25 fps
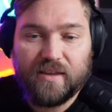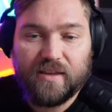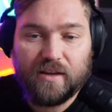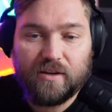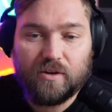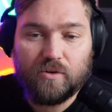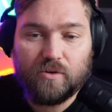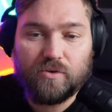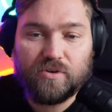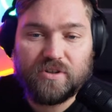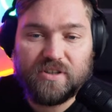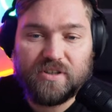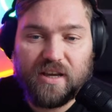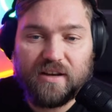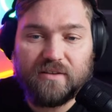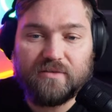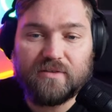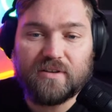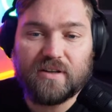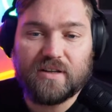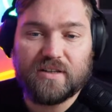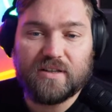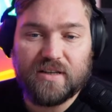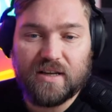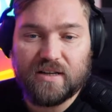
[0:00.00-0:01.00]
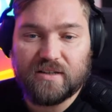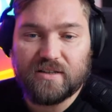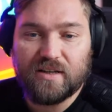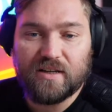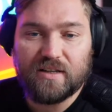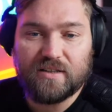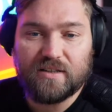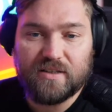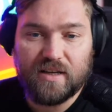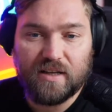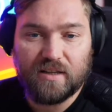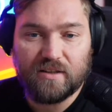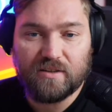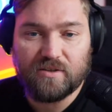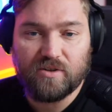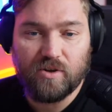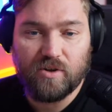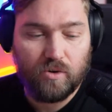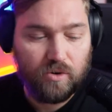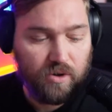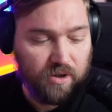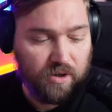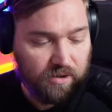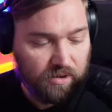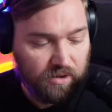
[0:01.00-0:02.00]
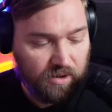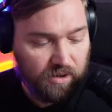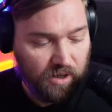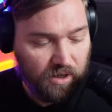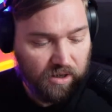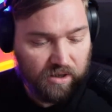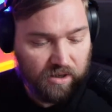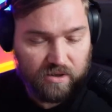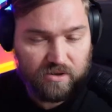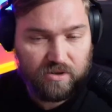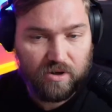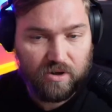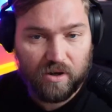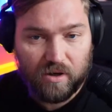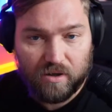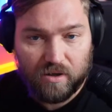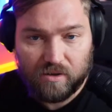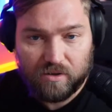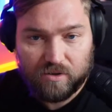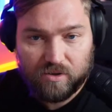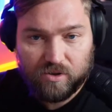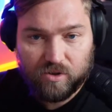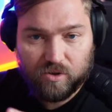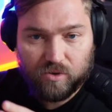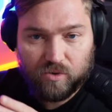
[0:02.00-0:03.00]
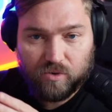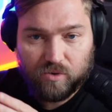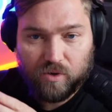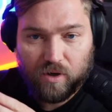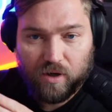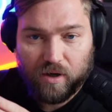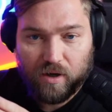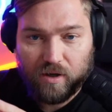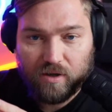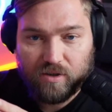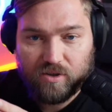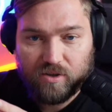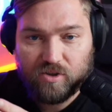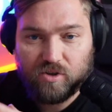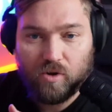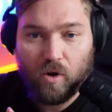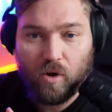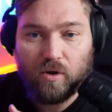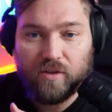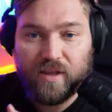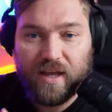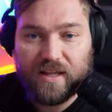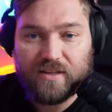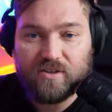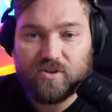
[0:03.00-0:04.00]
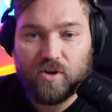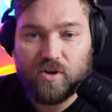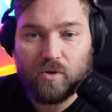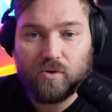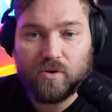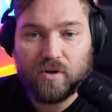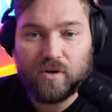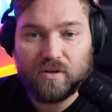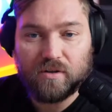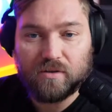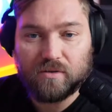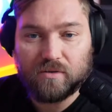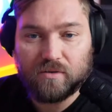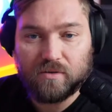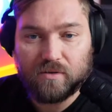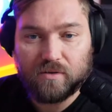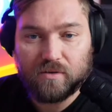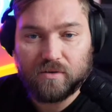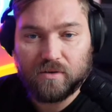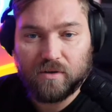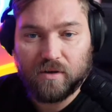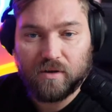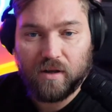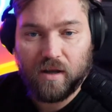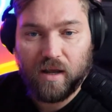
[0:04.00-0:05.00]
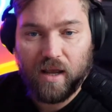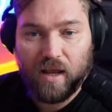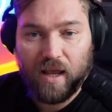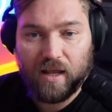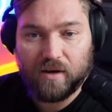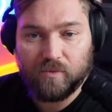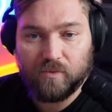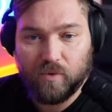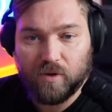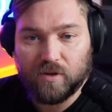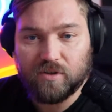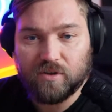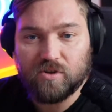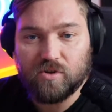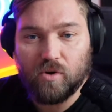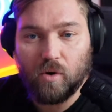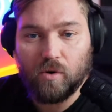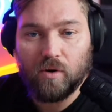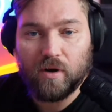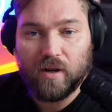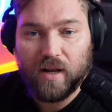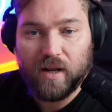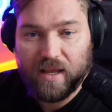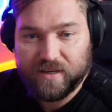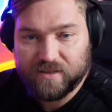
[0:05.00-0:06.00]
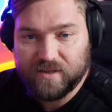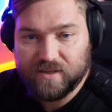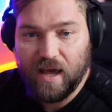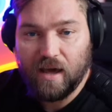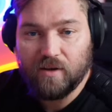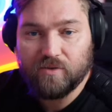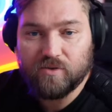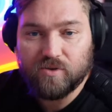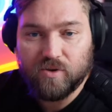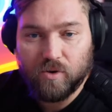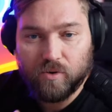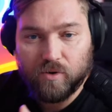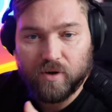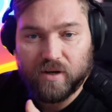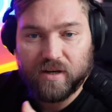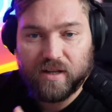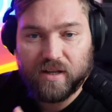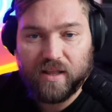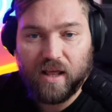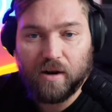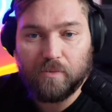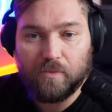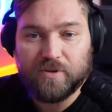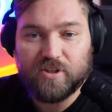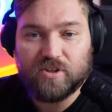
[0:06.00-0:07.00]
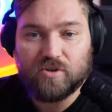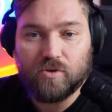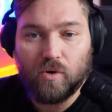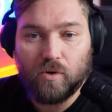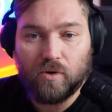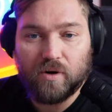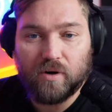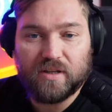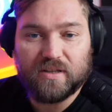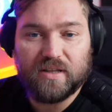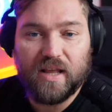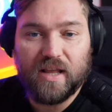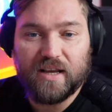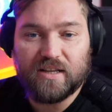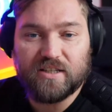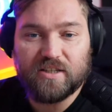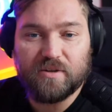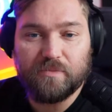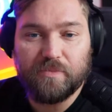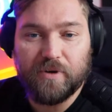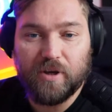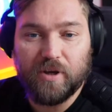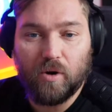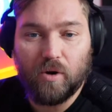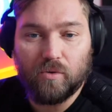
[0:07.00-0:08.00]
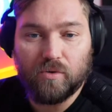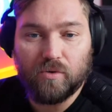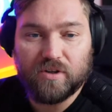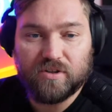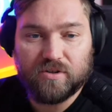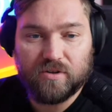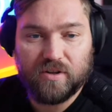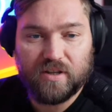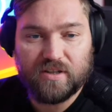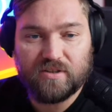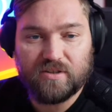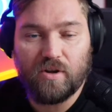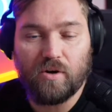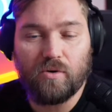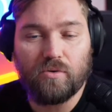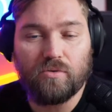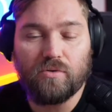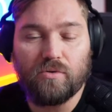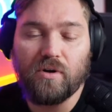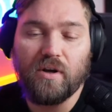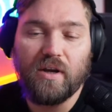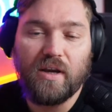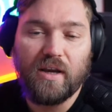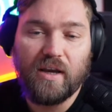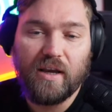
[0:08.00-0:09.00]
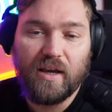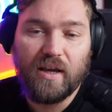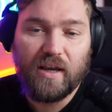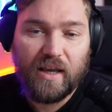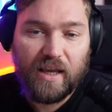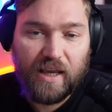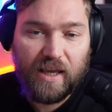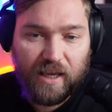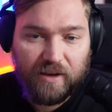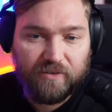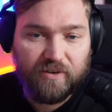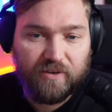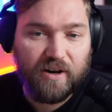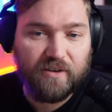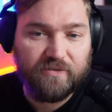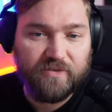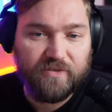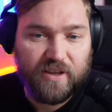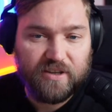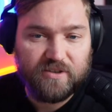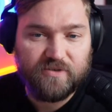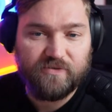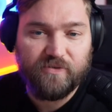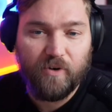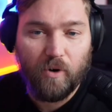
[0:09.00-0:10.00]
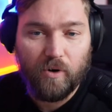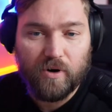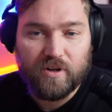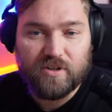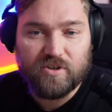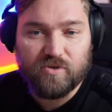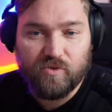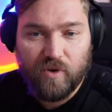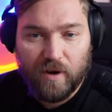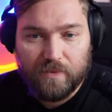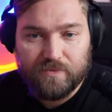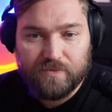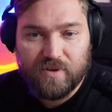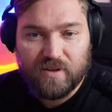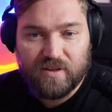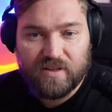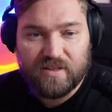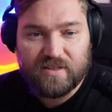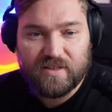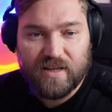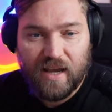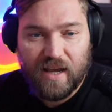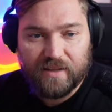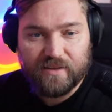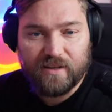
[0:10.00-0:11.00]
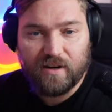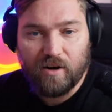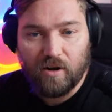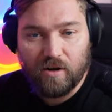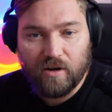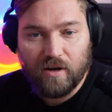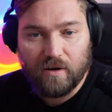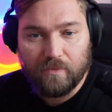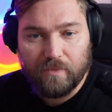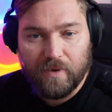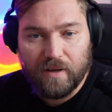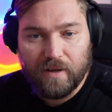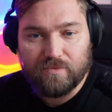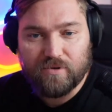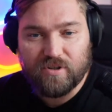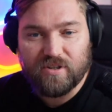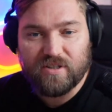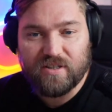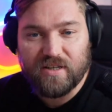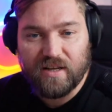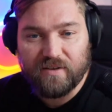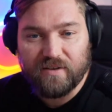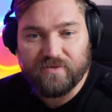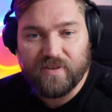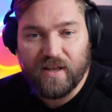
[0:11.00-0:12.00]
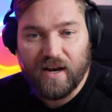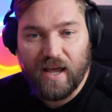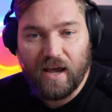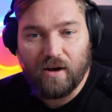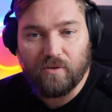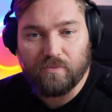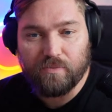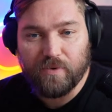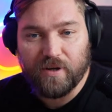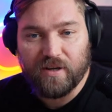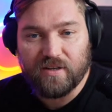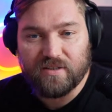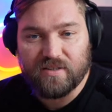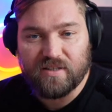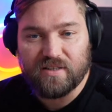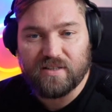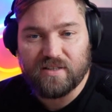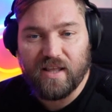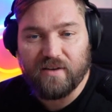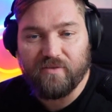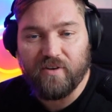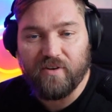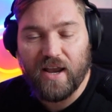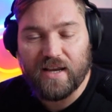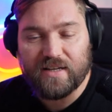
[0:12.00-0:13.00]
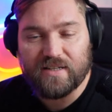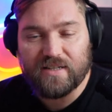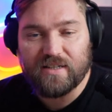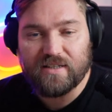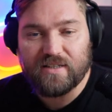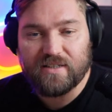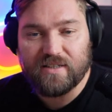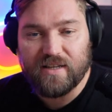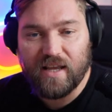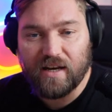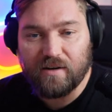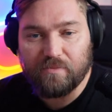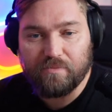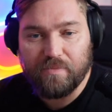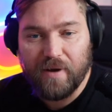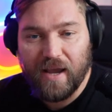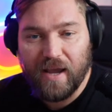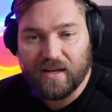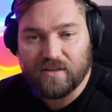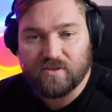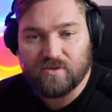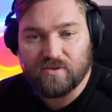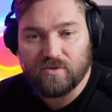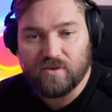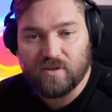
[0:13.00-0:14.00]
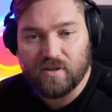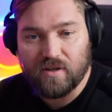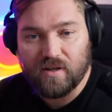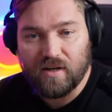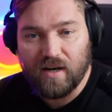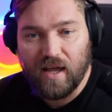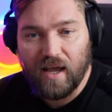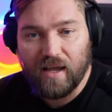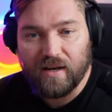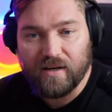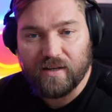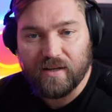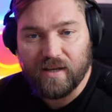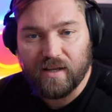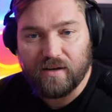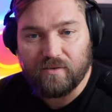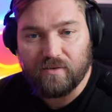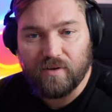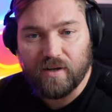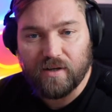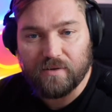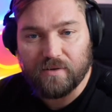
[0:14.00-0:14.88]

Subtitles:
you'd essentially tell Toddle to store that token, and we'll store it as an out token, and that'll be stored in HTTP only. So there's no, even if there's foreign scripts on the side, they're not going to be able to sniff that out because it's never actually sent back to the client again, right?